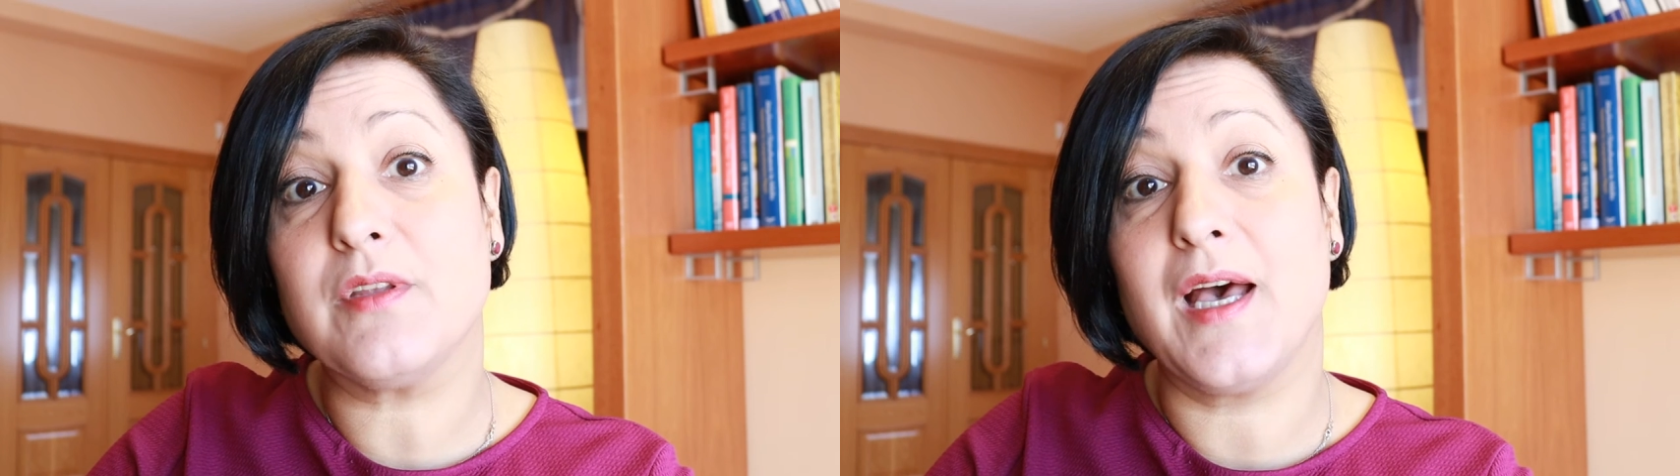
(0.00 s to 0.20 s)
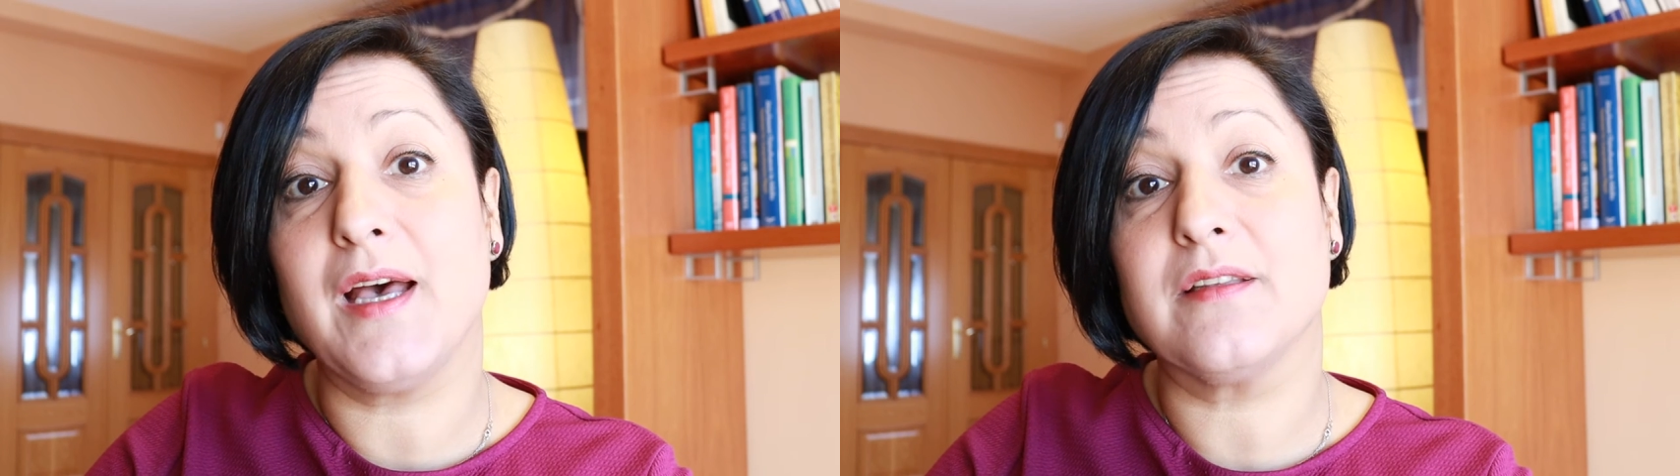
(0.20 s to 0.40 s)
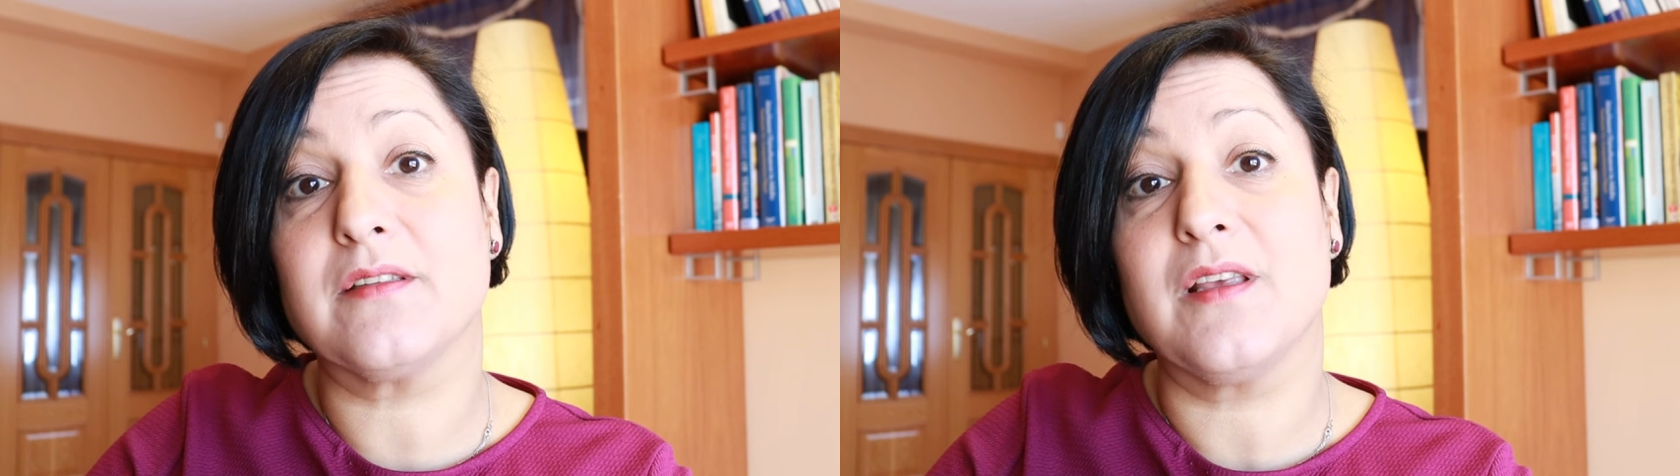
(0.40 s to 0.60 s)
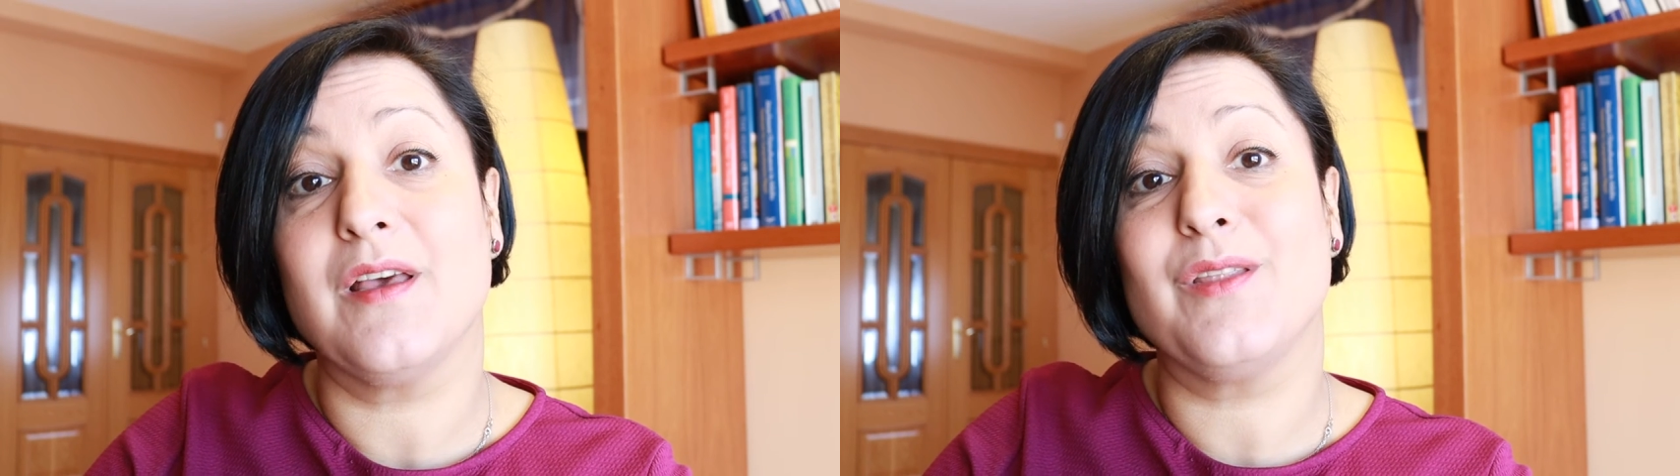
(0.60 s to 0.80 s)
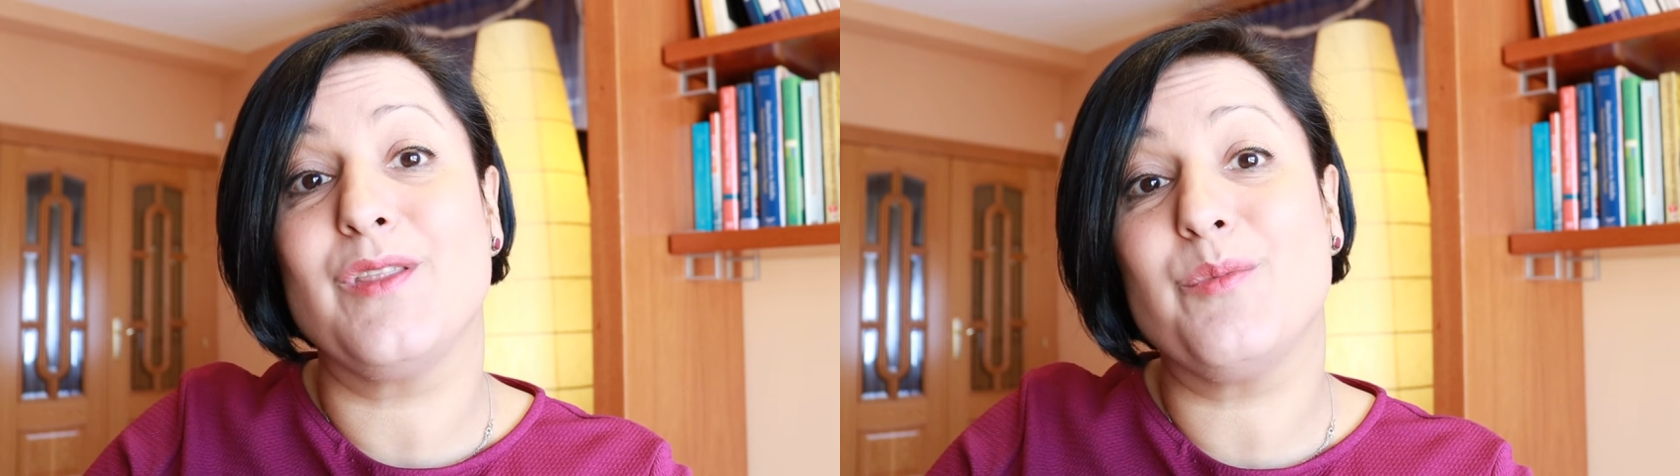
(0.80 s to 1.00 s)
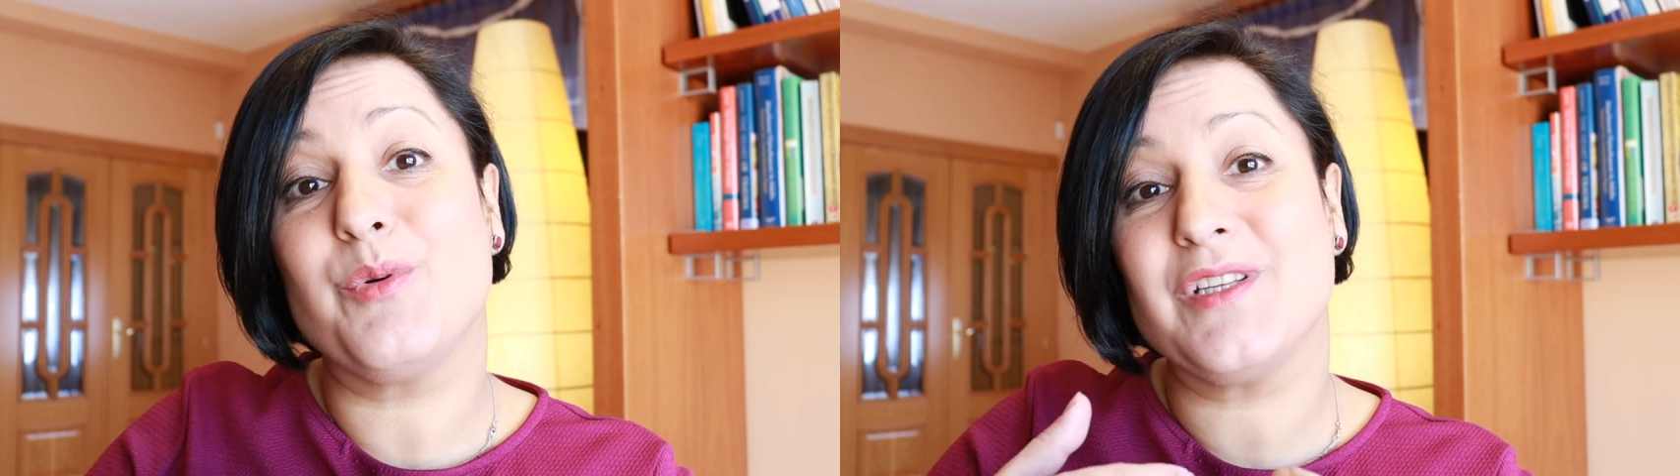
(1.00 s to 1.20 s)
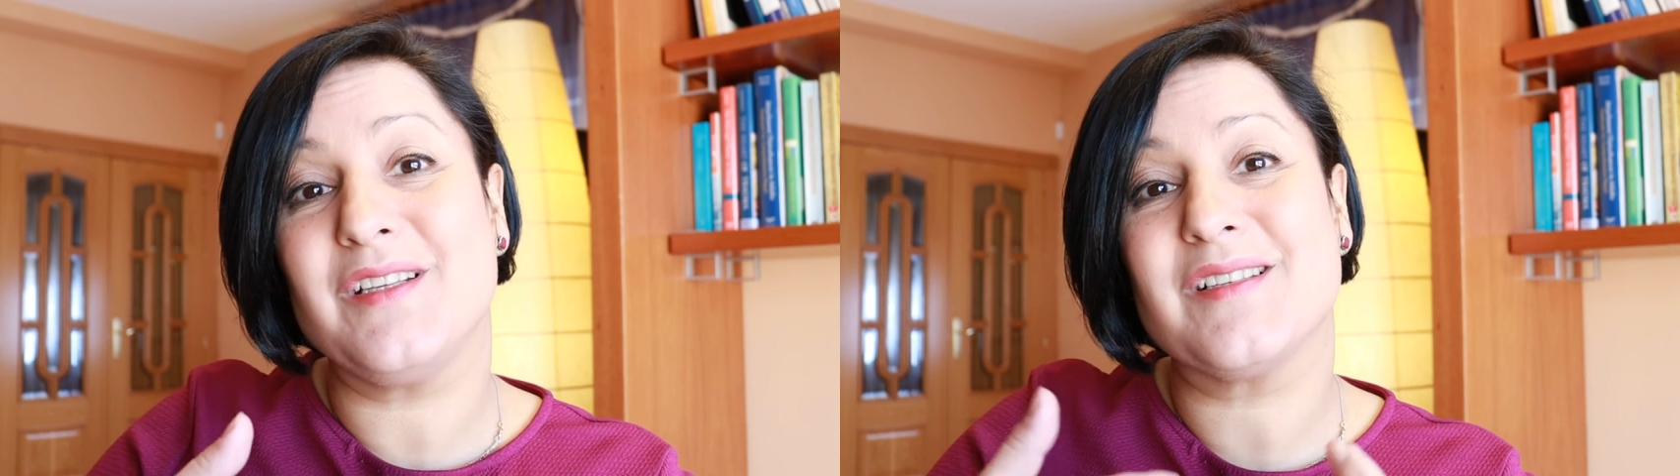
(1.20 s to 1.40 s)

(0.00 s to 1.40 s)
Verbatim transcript: that, then the body